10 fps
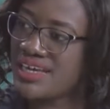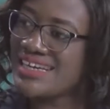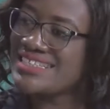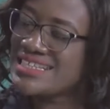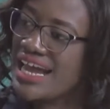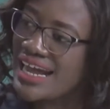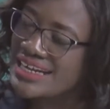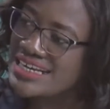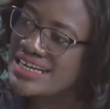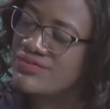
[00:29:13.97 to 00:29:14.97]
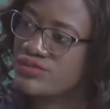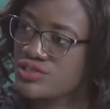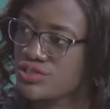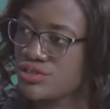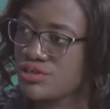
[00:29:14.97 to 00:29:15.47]
Is there a need for
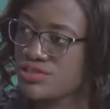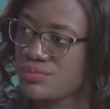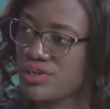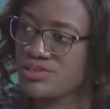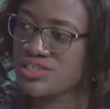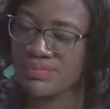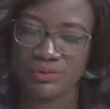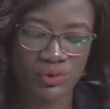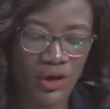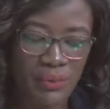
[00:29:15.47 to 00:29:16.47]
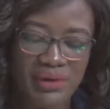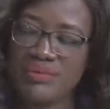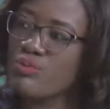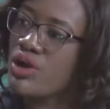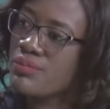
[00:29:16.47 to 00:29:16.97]
social entrepreneurship? And
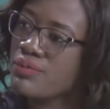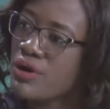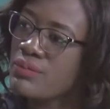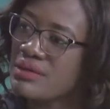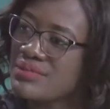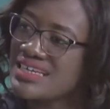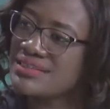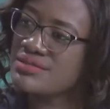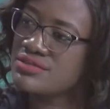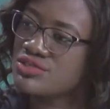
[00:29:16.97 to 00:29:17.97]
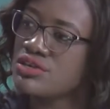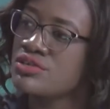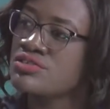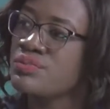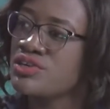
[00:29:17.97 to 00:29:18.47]
maybe what problem is social
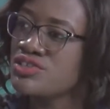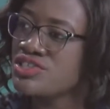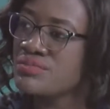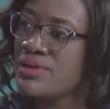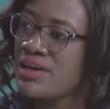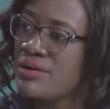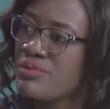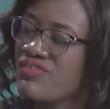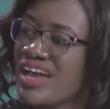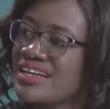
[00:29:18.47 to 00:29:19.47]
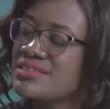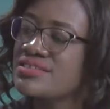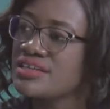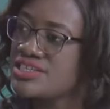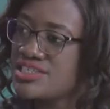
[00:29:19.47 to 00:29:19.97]
entrepreneurship providing
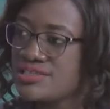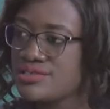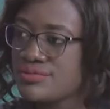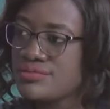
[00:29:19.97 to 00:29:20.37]
solutions to?